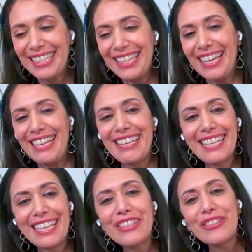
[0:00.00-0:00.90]
it is
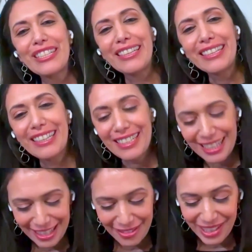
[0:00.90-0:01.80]
interesting as
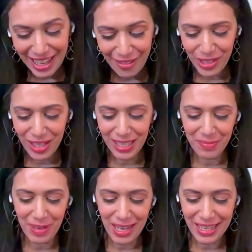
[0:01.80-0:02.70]
and we have talked
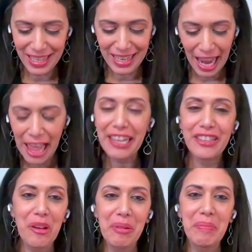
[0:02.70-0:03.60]
about it, and
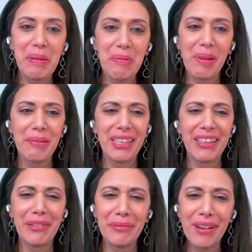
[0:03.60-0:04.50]
so many people might be like,
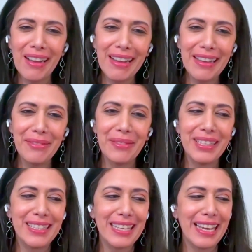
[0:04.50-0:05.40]
"What?" When we
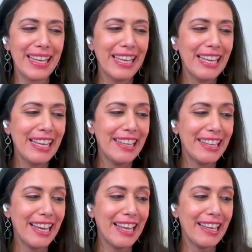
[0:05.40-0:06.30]
say
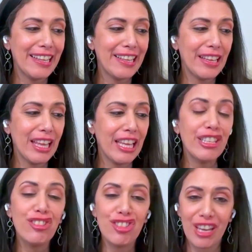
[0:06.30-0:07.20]
that
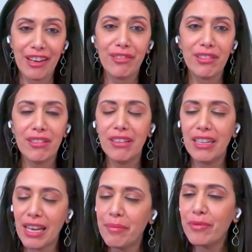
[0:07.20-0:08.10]
in general,
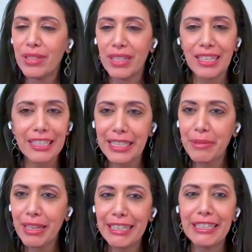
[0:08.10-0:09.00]
and we're not talking
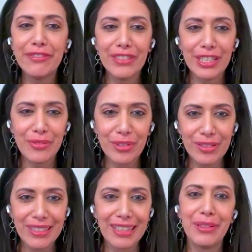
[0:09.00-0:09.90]
about
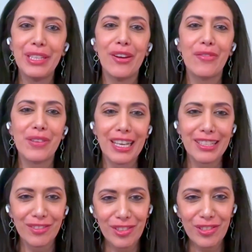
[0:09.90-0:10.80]
individuals, okay, we know everyone
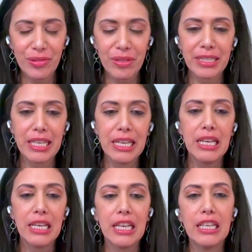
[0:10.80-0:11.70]
has their own stories.
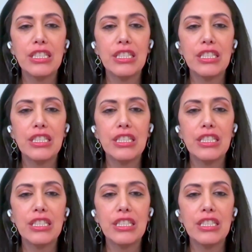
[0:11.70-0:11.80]
In